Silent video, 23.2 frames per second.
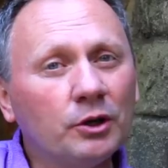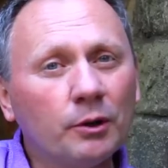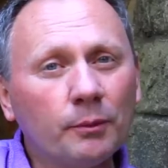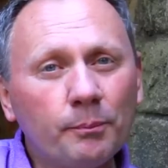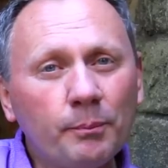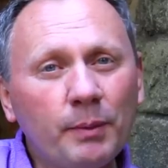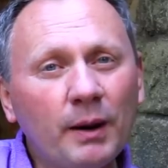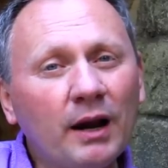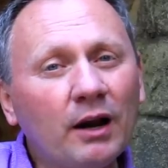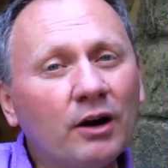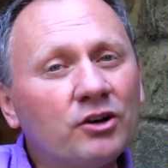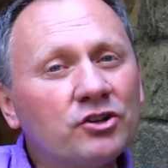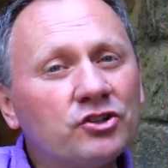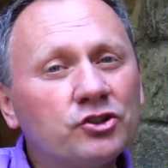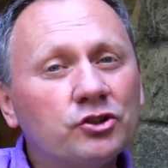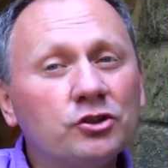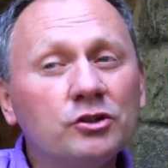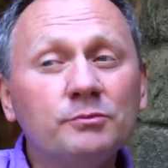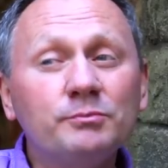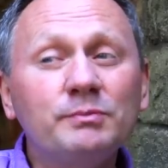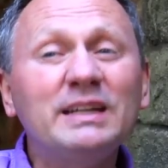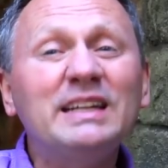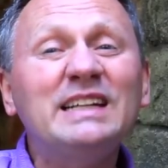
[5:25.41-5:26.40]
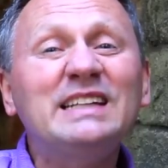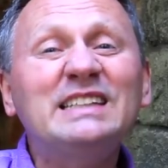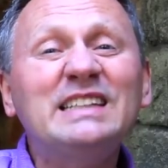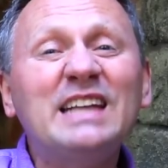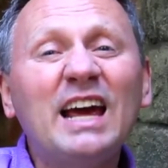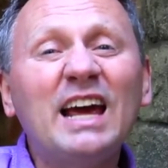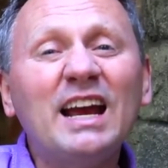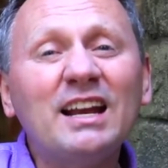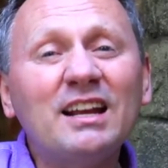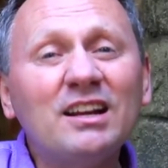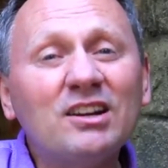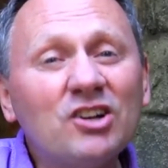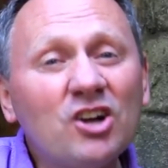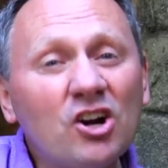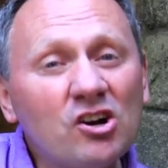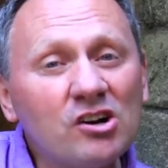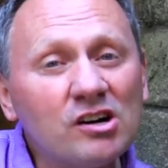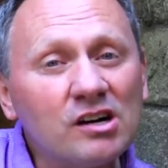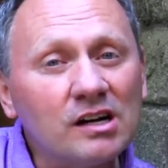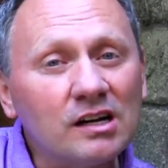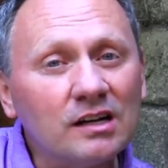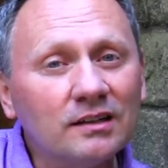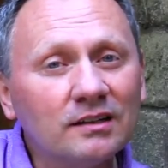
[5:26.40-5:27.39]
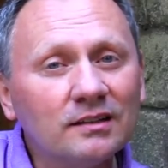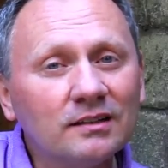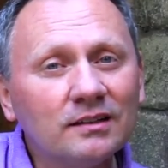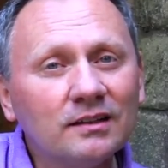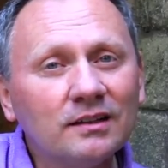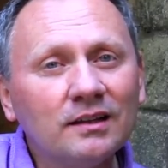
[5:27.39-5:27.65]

Your parents could be dead and gone,